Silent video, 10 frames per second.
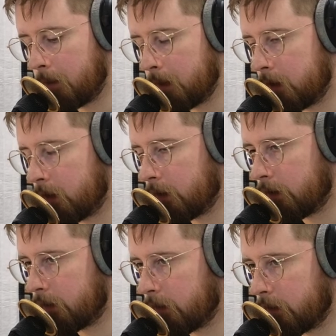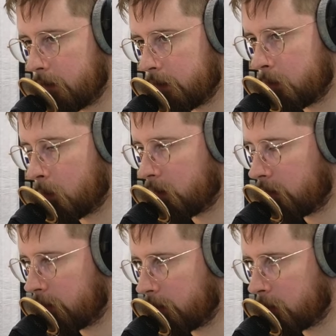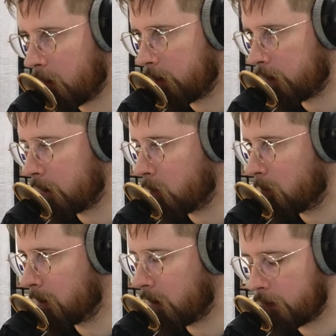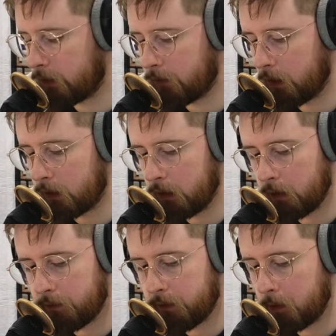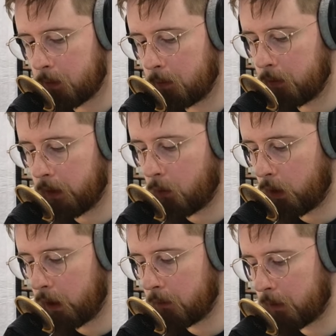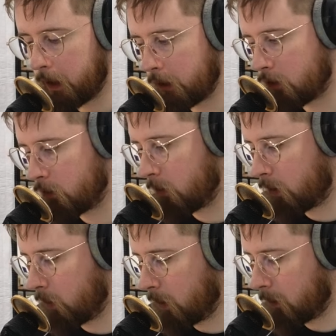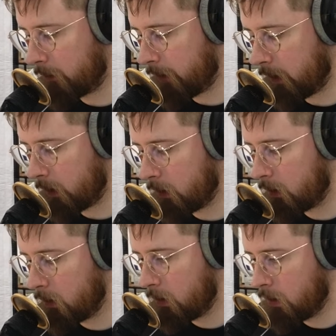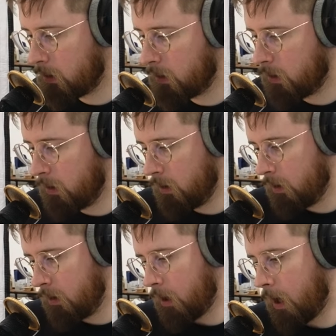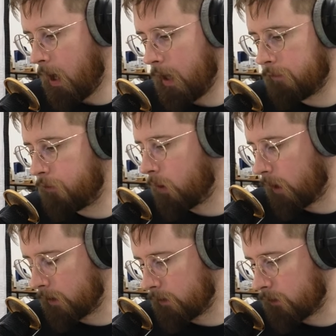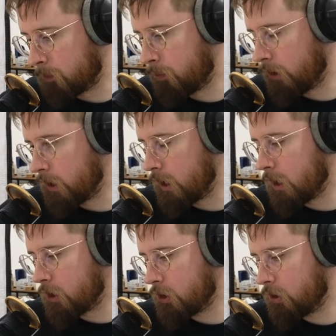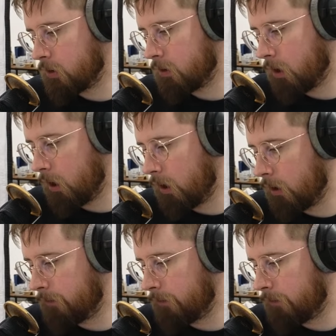I mean, this is one of the things where I think it would be nice if they did it for the people that want it, but I do agree with like I feel like this is pretty niche uh,